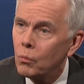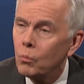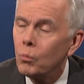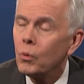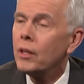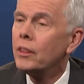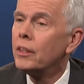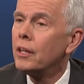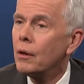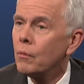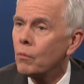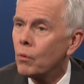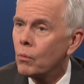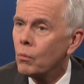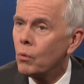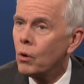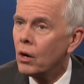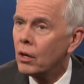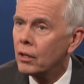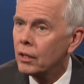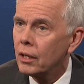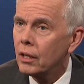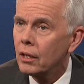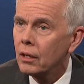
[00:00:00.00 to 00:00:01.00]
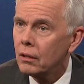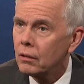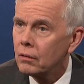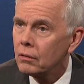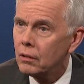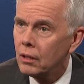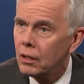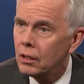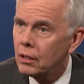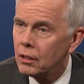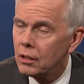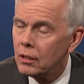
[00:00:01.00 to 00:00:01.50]
when they were walking
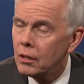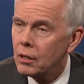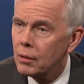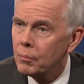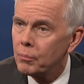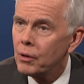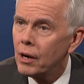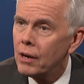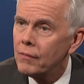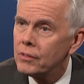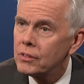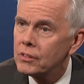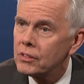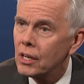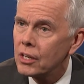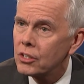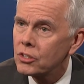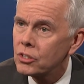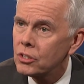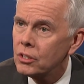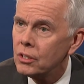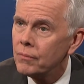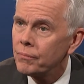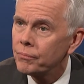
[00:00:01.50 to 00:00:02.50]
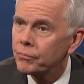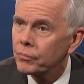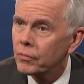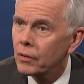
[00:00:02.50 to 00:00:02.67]
in a private session,